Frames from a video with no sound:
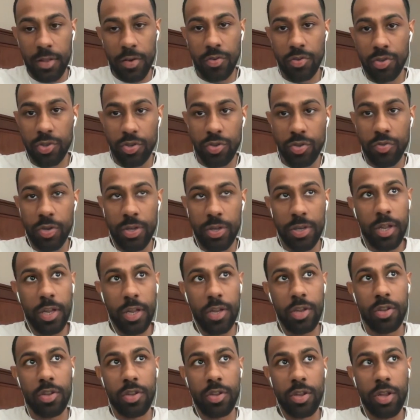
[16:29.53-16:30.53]
those two
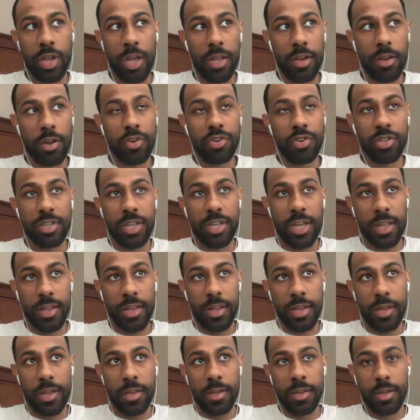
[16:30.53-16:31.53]
and understand
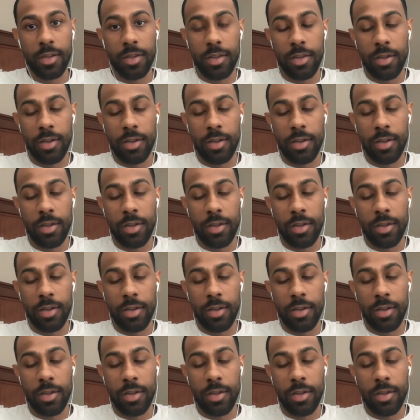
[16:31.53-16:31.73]
that